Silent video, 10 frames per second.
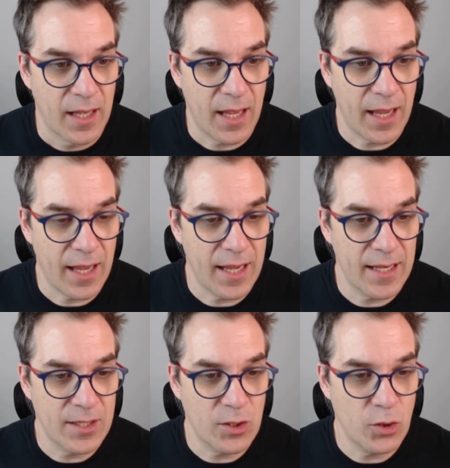
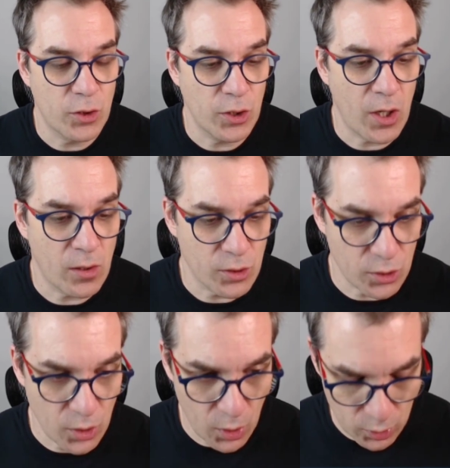And you could
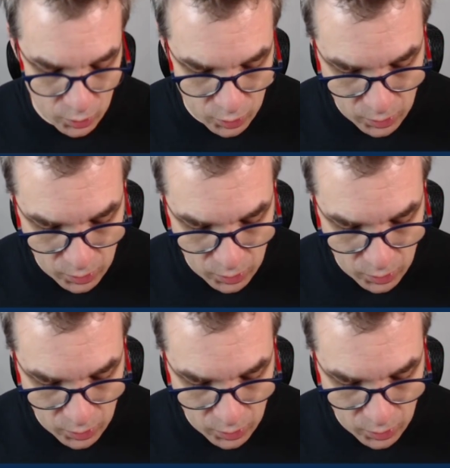also,